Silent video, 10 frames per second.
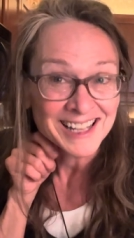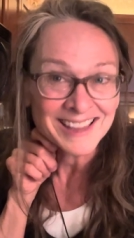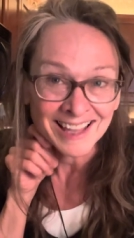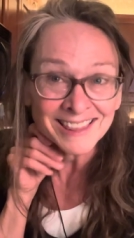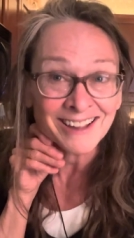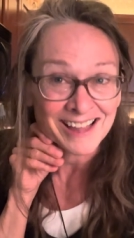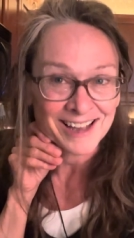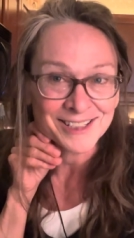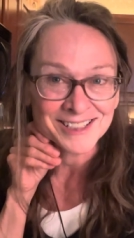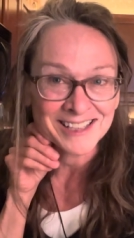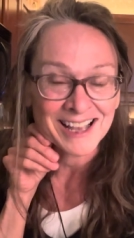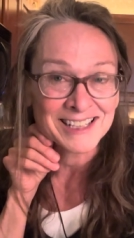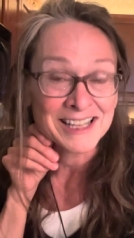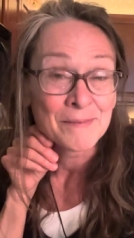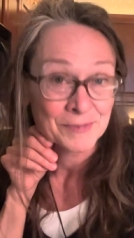Then they'll
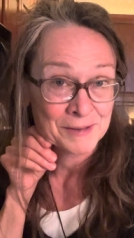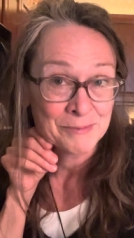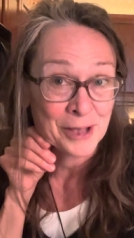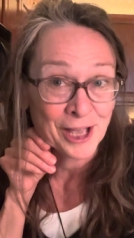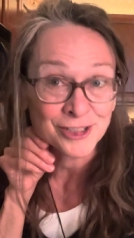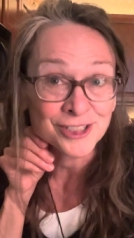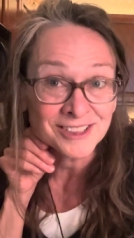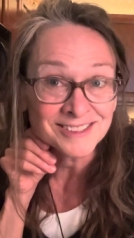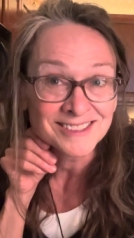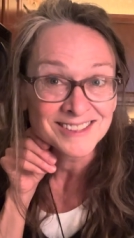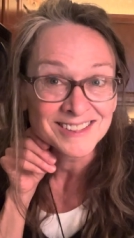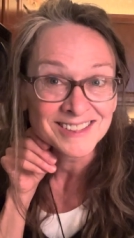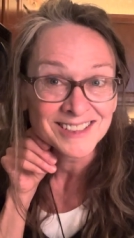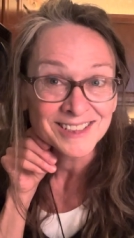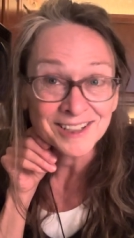exercise compassion
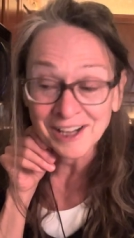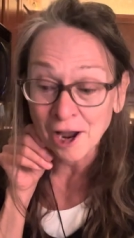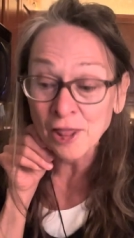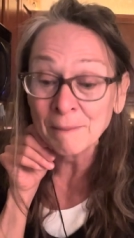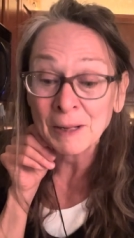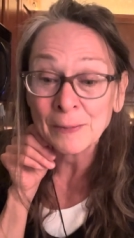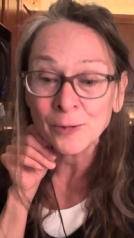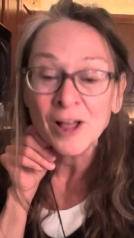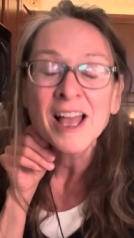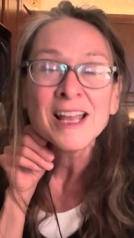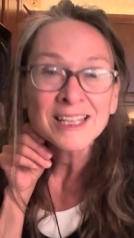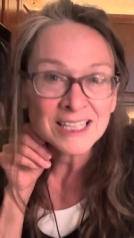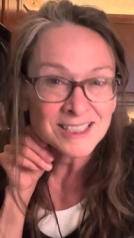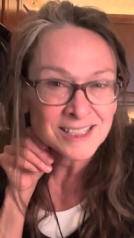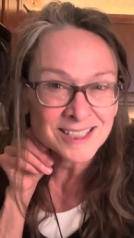so that other people
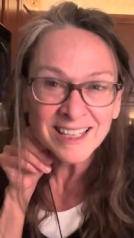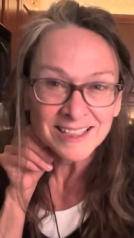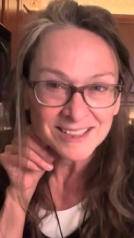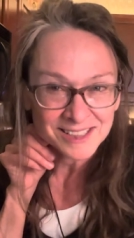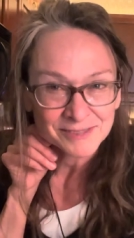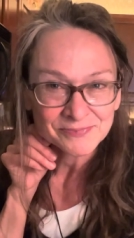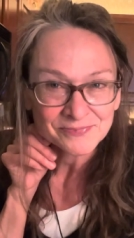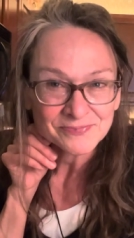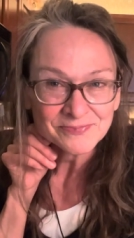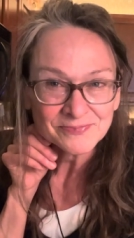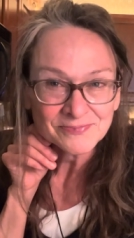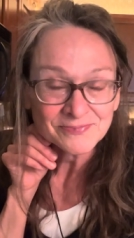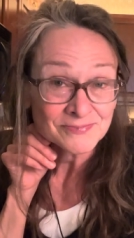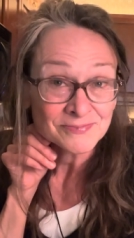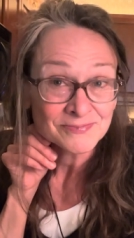can see it.
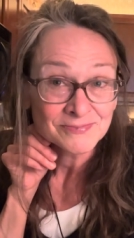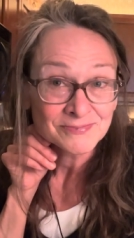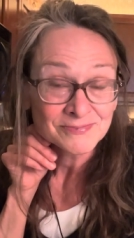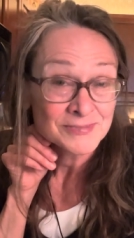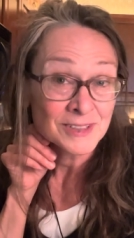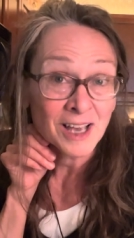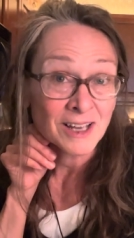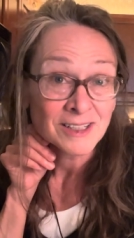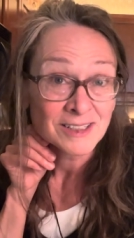Yeah.